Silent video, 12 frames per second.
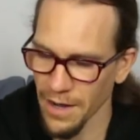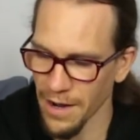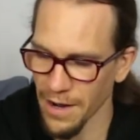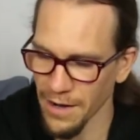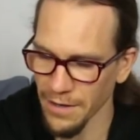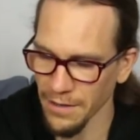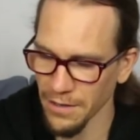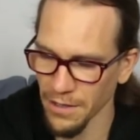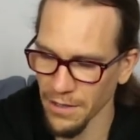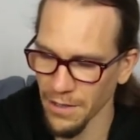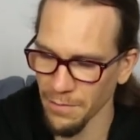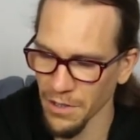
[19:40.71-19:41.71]
and
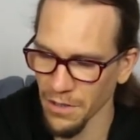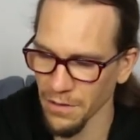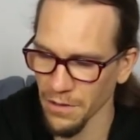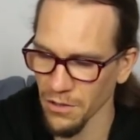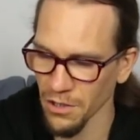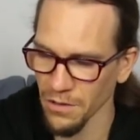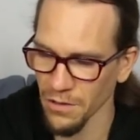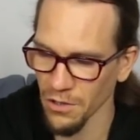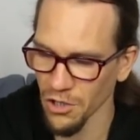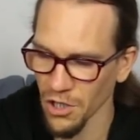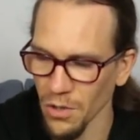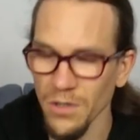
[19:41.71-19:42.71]
because it just
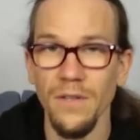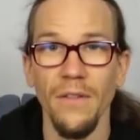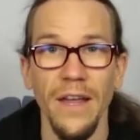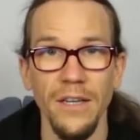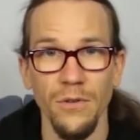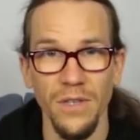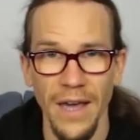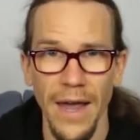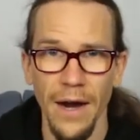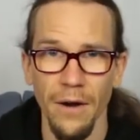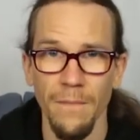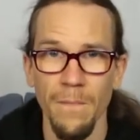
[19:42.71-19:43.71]
shows that you
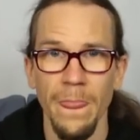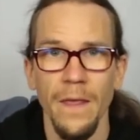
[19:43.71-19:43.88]
care.